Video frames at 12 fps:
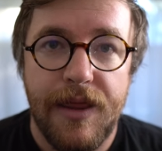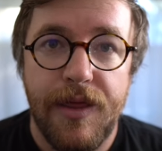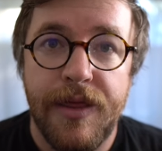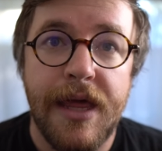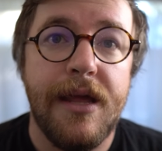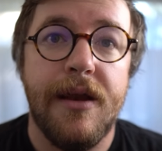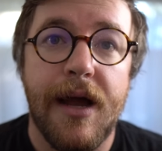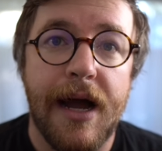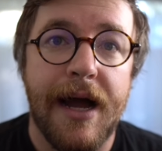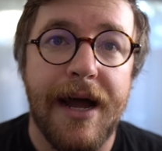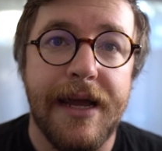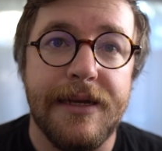Then
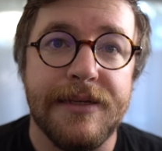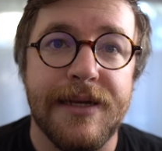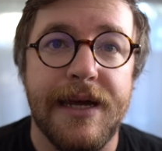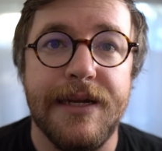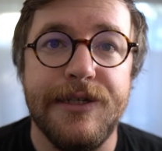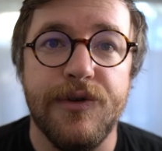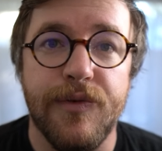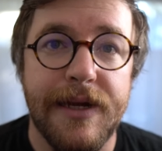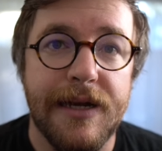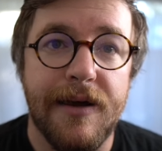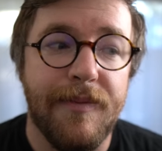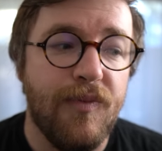I decided to
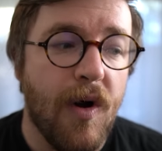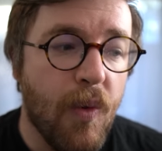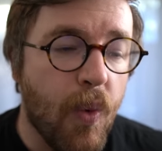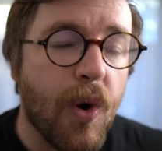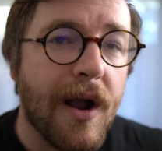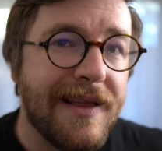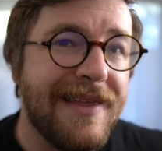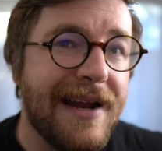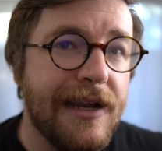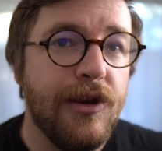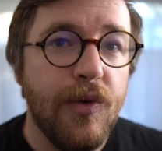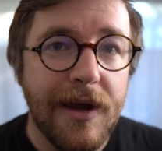read a work that
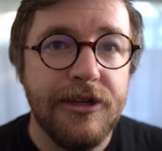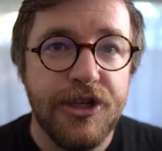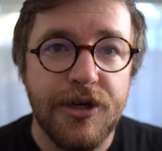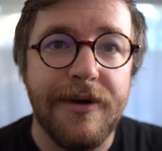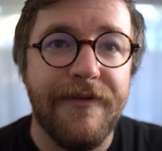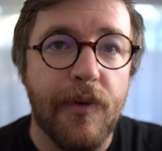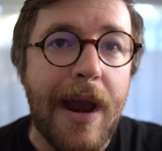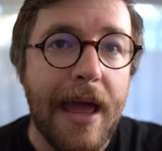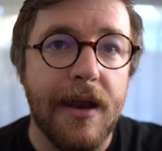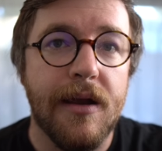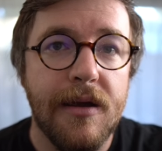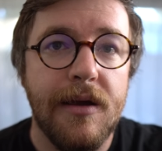I knew I should have
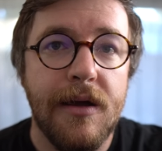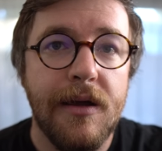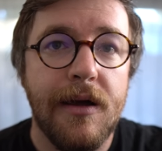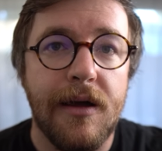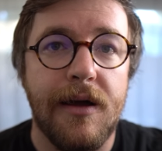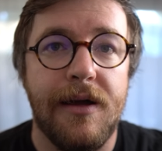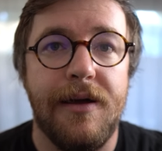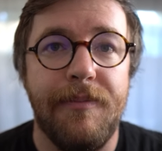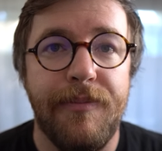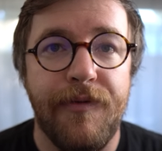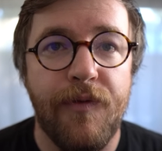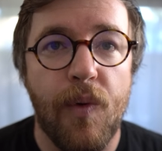read
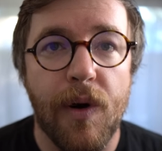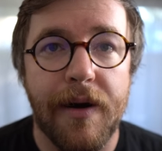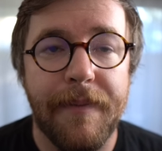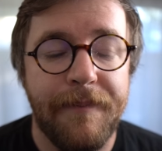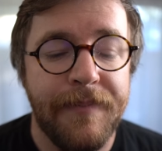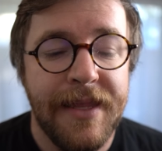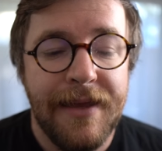before.